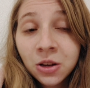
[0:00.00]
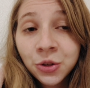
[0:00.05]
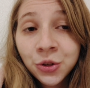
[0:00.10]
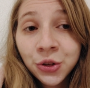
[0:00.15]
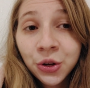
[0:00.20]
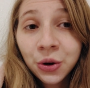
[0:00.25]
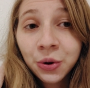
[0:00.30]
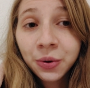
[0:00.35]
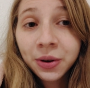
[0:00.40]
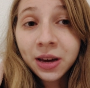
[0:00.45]

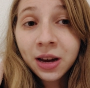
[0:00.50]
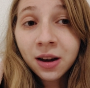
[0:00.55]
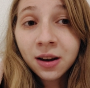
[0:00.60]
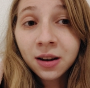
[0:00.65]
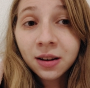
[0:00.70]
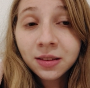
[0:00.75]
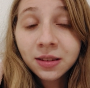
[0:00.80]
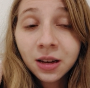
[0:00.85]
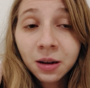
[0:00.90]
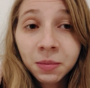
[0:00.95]
So
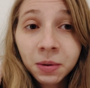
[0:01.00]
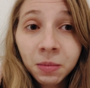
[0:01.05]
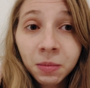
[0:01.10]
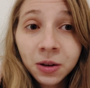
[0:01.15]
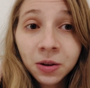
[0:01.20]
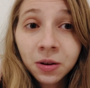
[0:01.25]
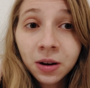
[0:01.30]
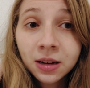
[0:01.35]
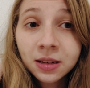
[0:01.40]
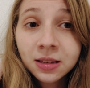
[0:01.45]
yeah, tell me
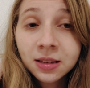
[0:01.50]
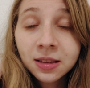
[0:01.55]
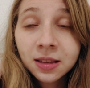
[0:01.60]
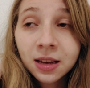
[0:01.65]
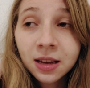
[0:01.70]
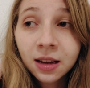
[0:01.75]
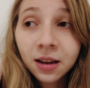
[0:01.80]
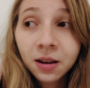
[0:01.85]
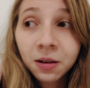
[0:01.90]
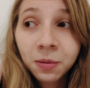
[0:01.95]
what you guys
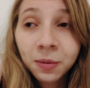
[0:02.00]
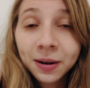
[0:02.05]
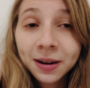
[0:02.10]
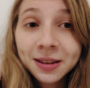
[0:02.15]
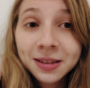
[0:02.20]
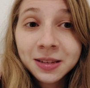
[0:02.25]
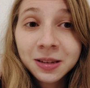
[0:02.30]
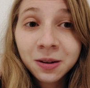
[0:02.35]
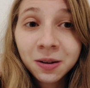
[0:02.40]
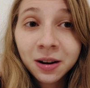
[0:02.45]
think. What
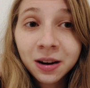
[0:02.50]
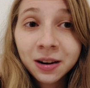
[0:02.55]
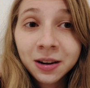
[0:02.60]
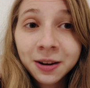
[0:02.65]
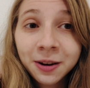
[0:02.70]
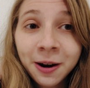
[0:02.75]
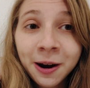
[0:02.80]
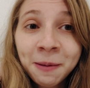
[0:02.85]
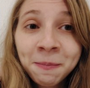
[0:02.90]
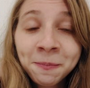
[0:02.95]
is your
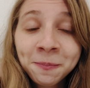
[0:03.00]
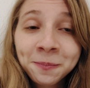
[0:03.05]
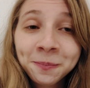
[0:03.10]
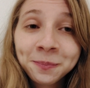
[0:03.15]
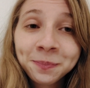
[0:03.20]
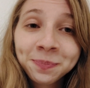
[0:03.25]
Enneagram?